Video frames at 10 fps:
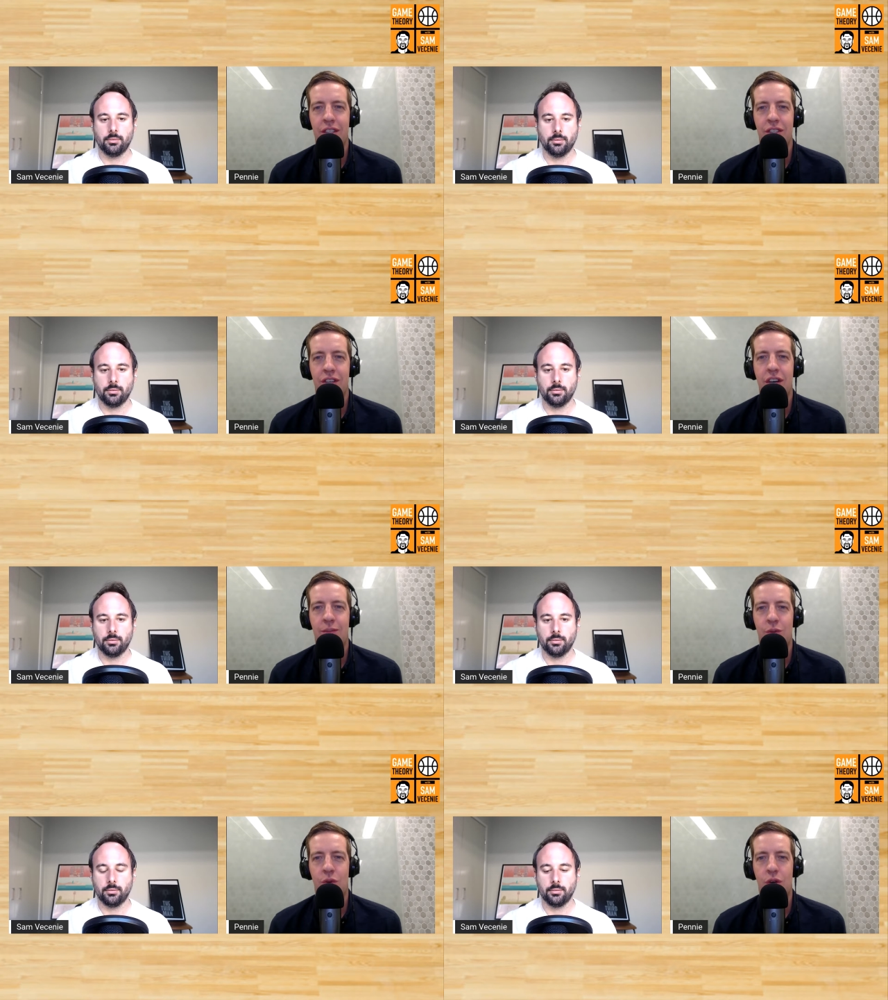
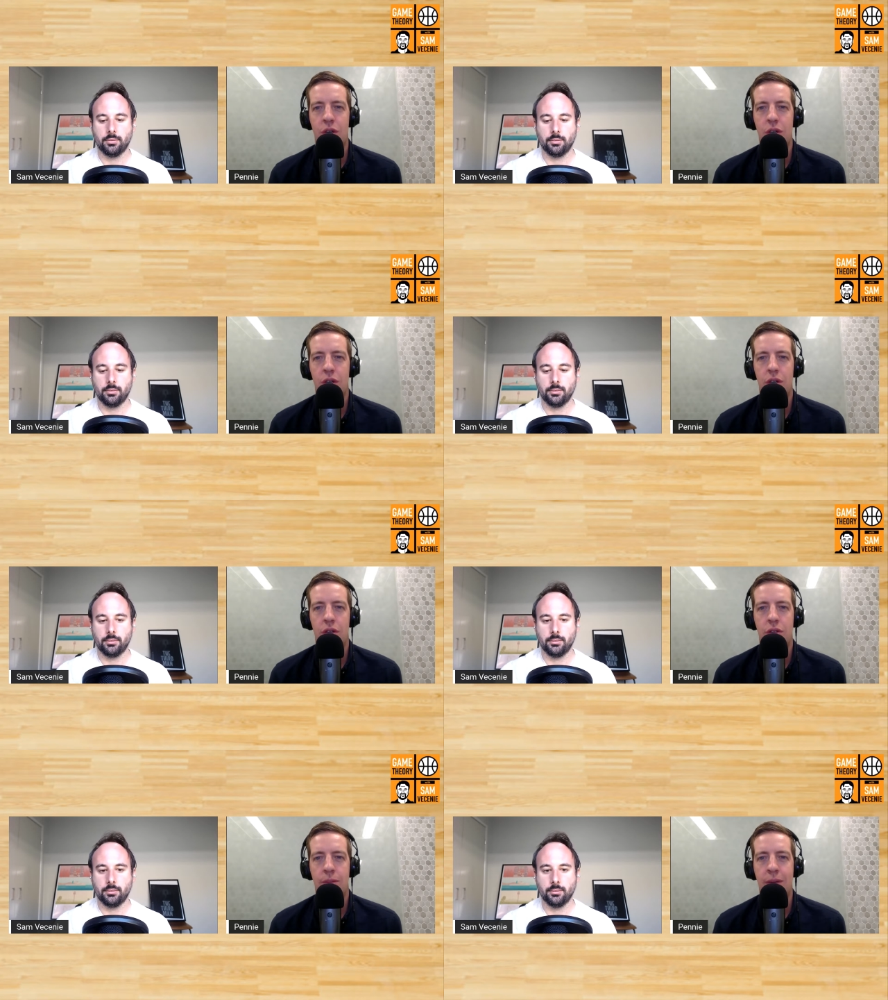Speaker 1: sophomore
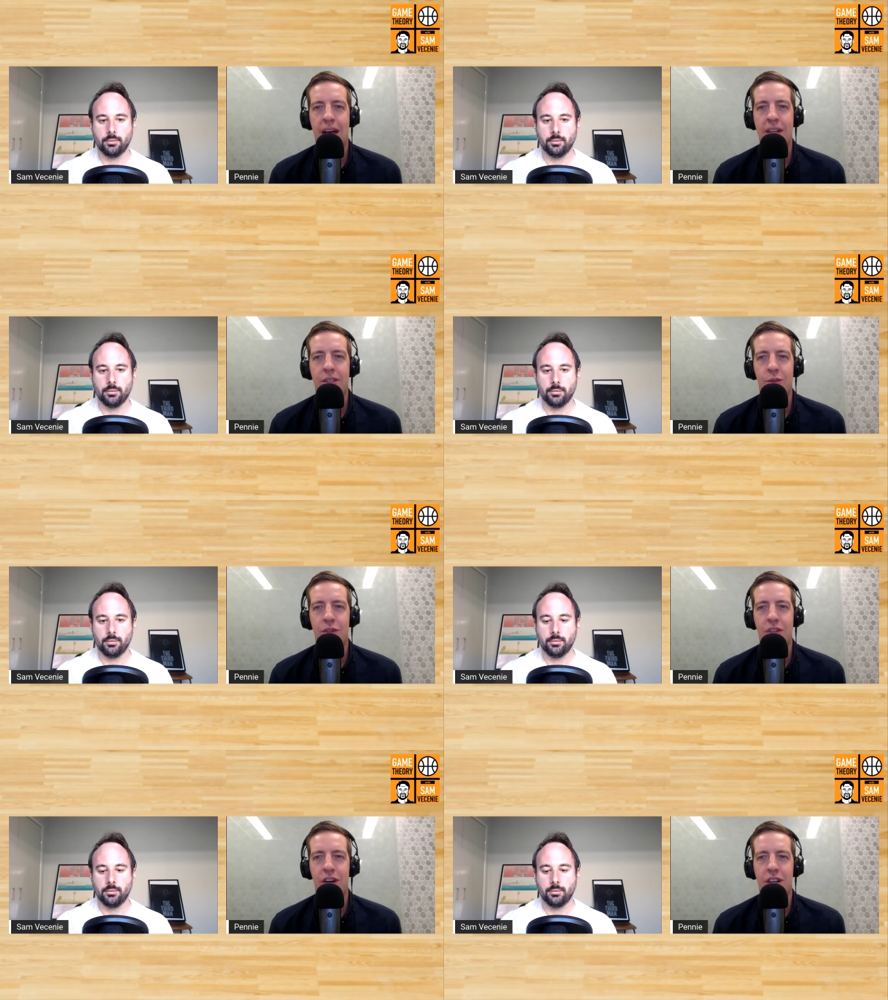from Madison,
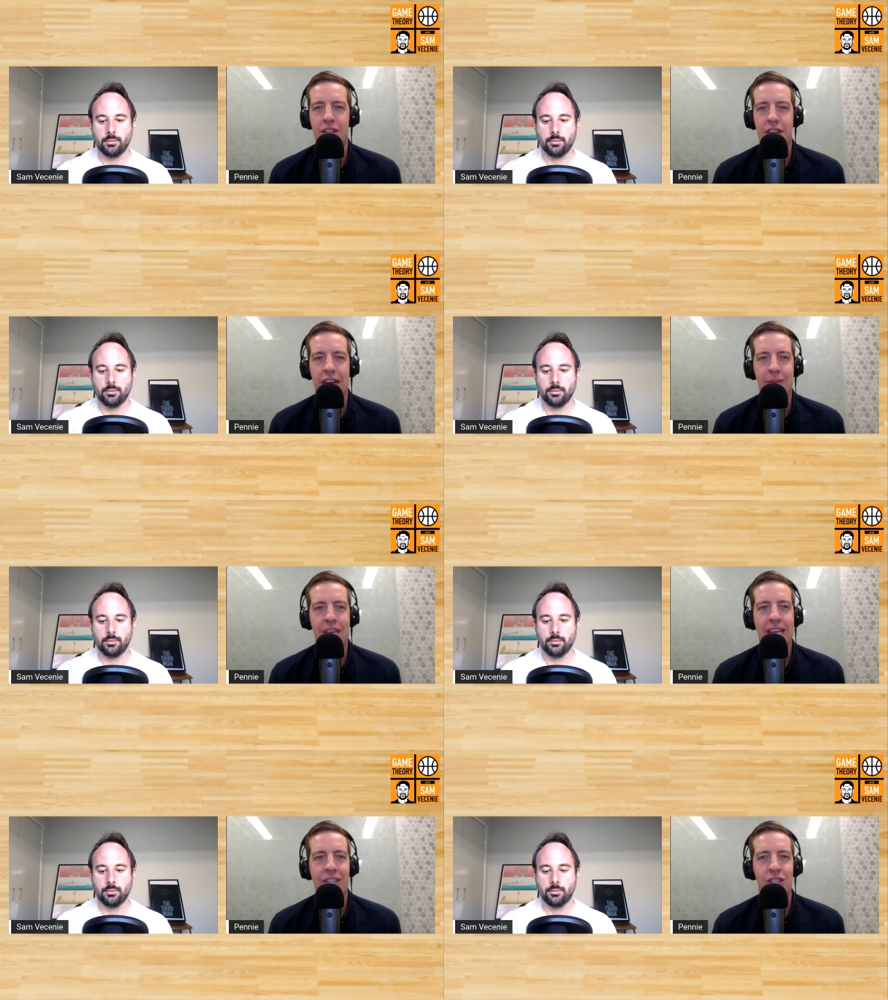Wisconsin. I'm
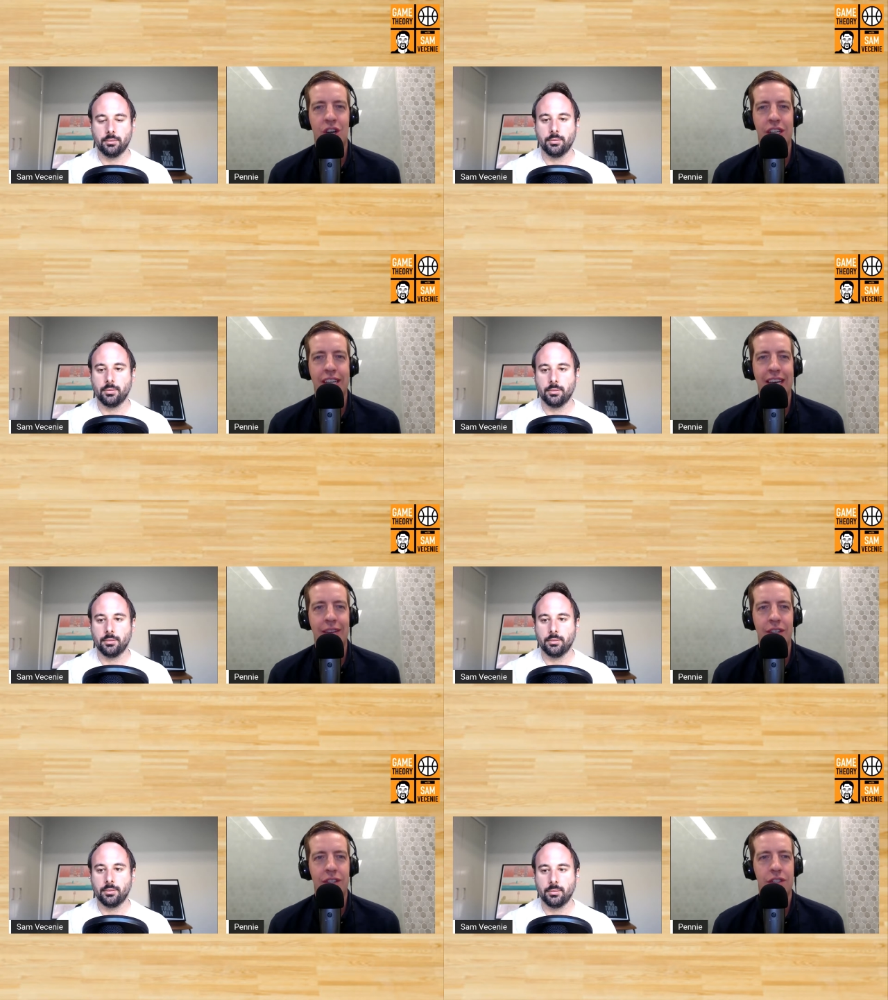taking Johnny
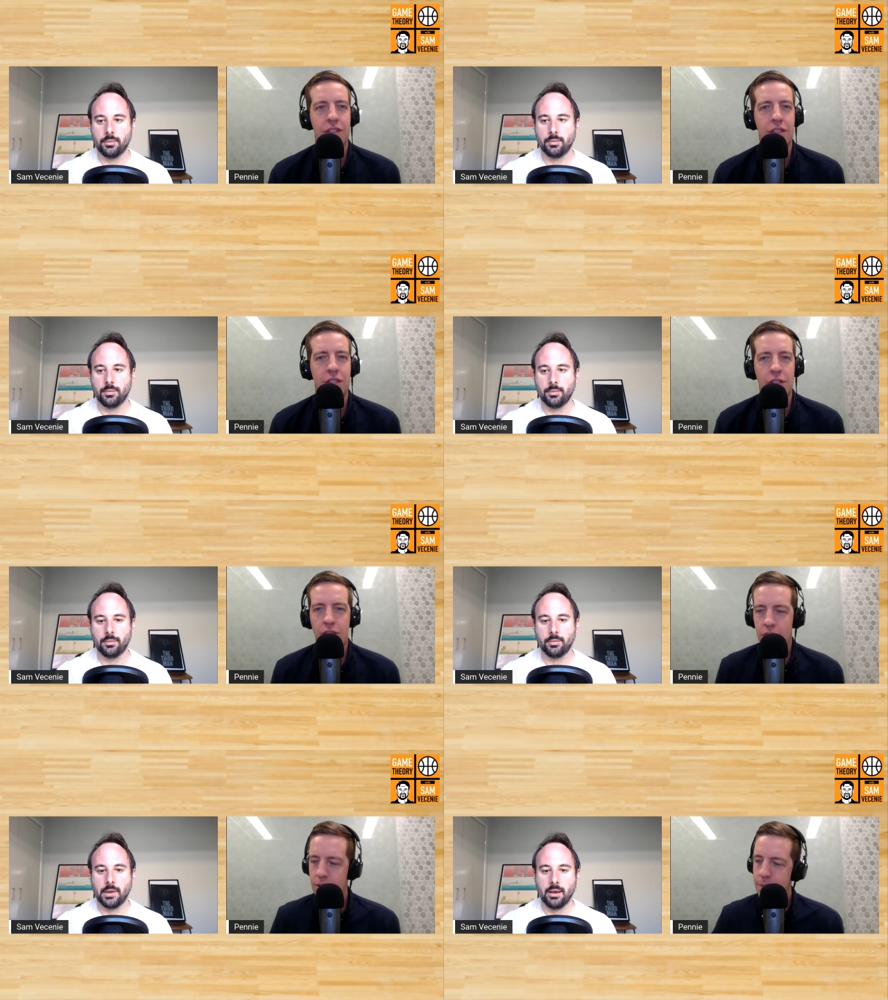Davis.
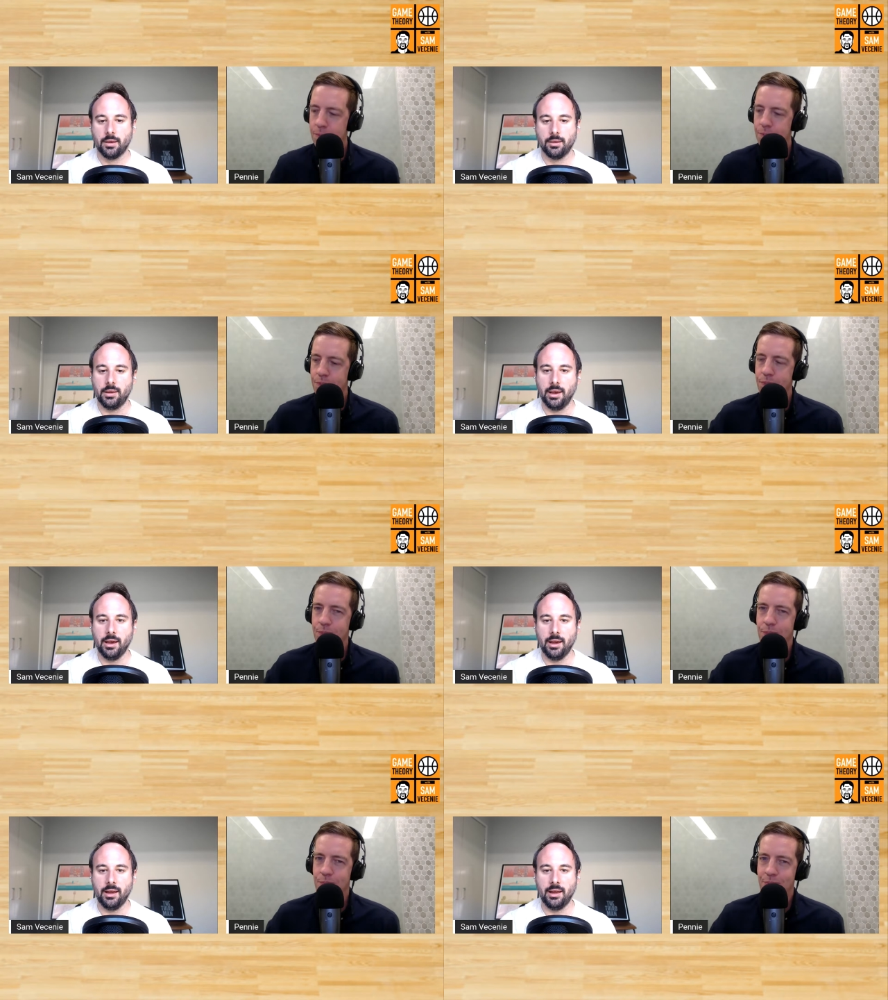
Speaker 2: Yeah,
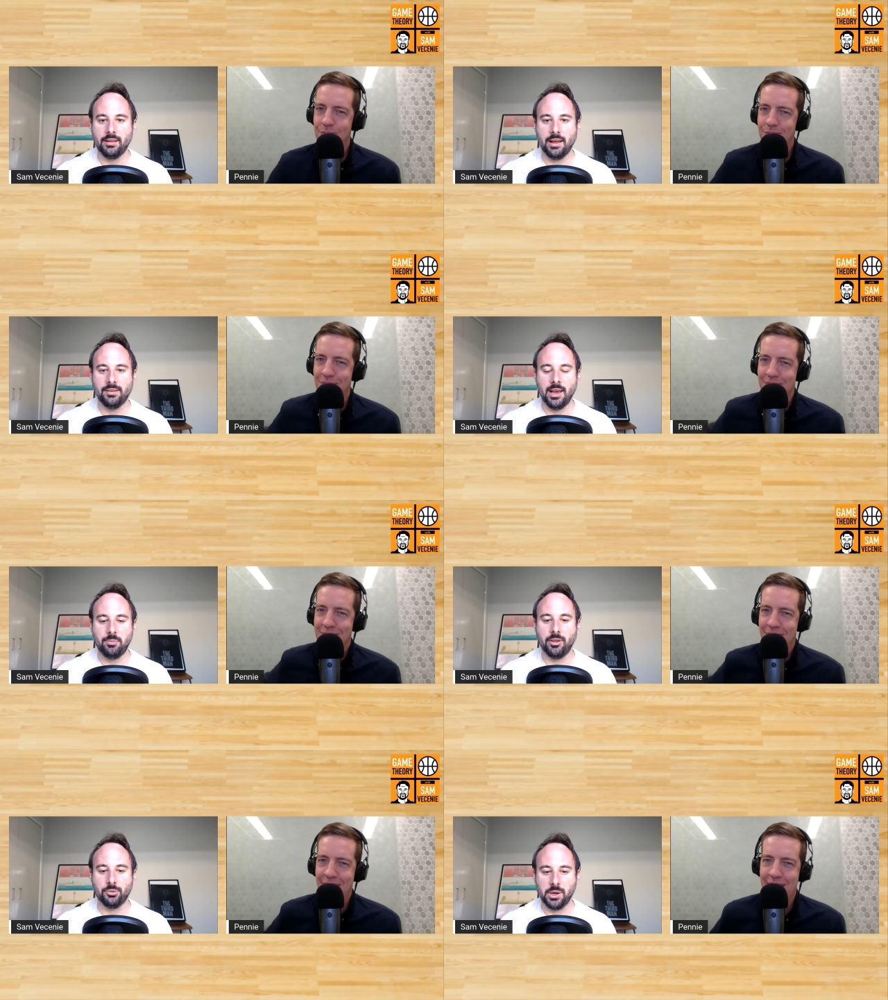I, I typed
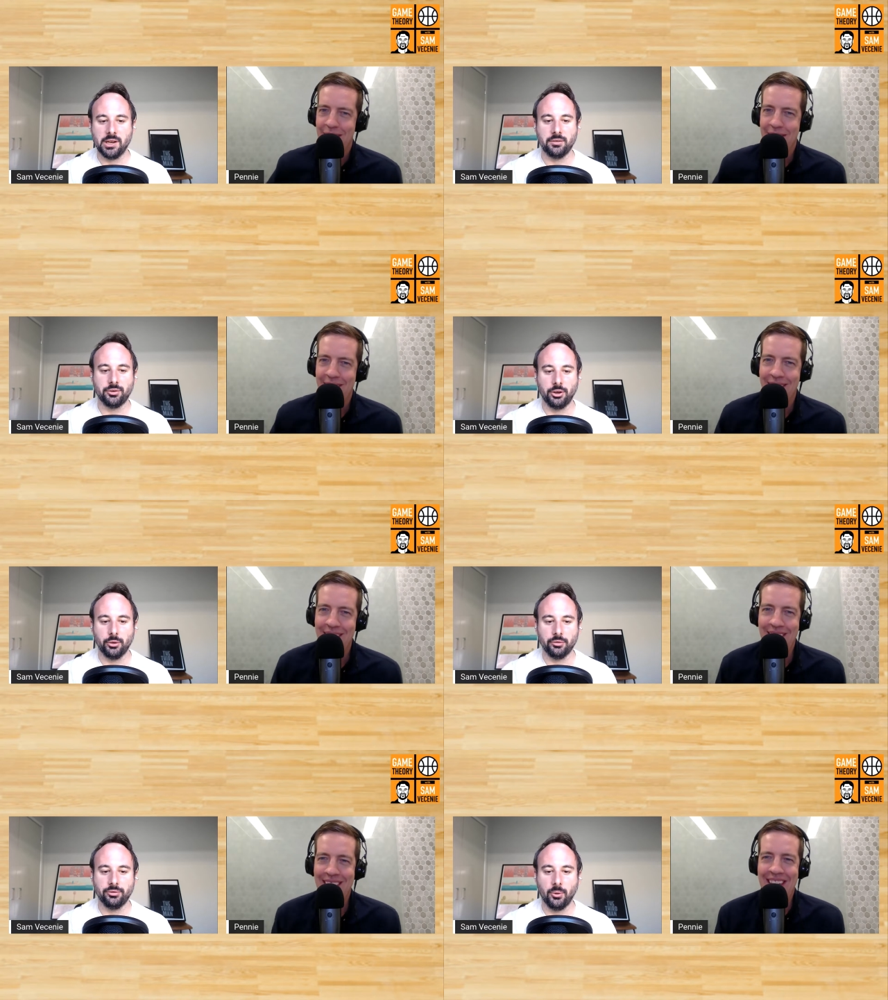this one in for you
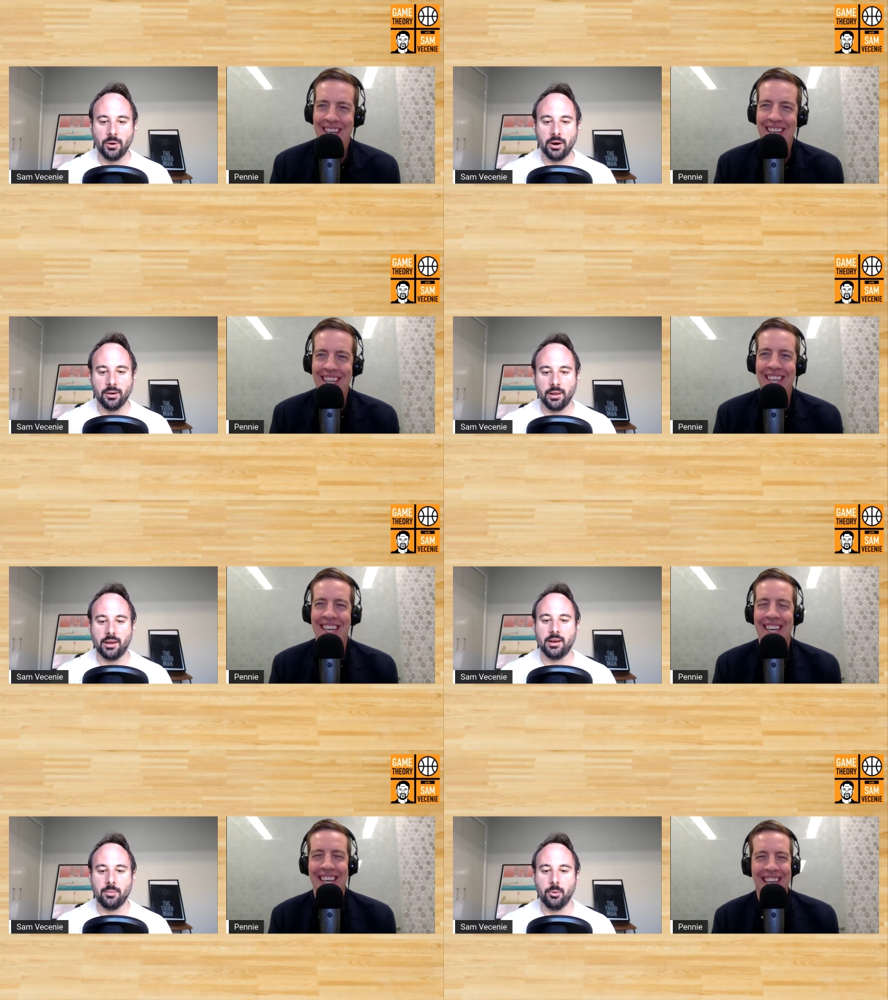at four, like
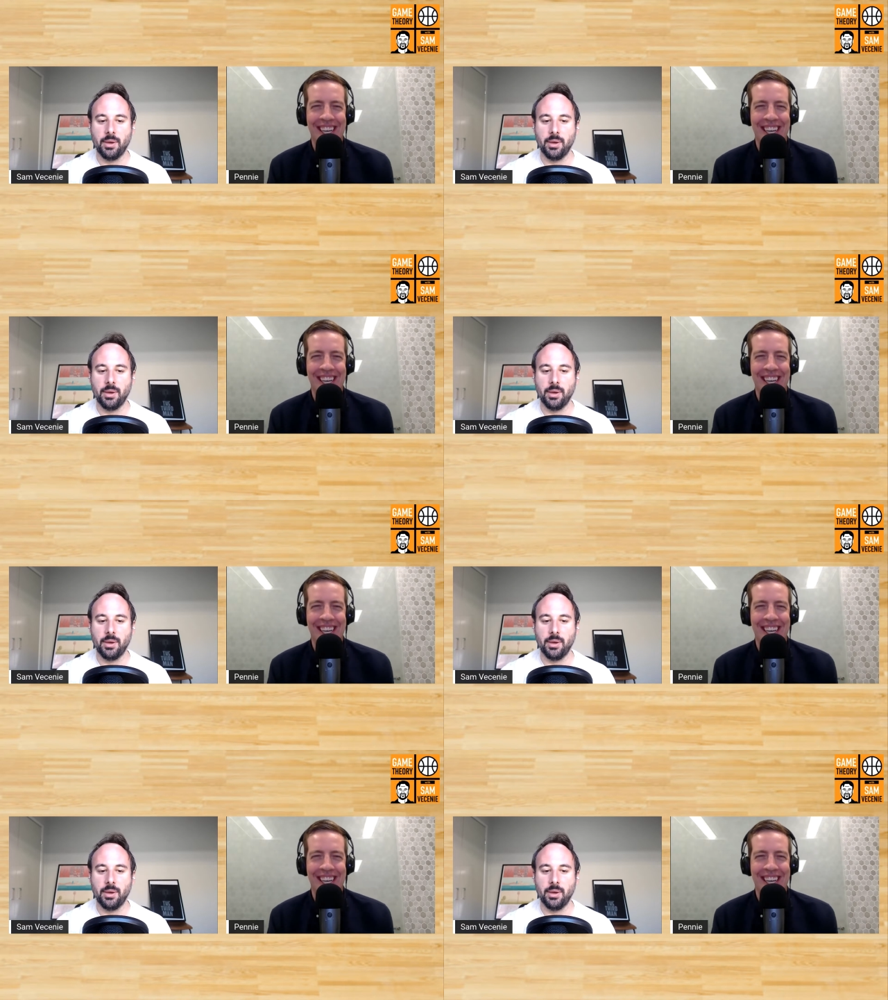a couple